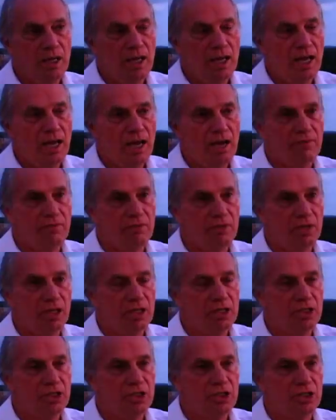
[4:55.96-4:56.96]
have
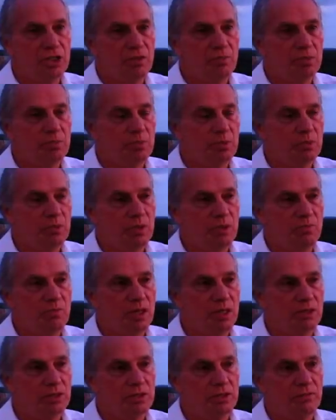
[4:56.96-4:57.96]
relationships between
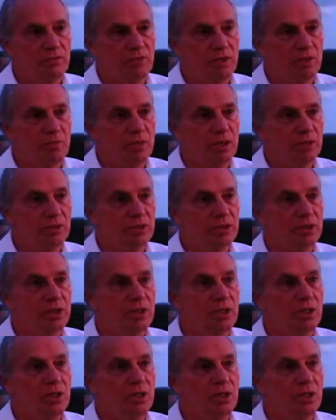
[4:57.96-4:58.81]
males and females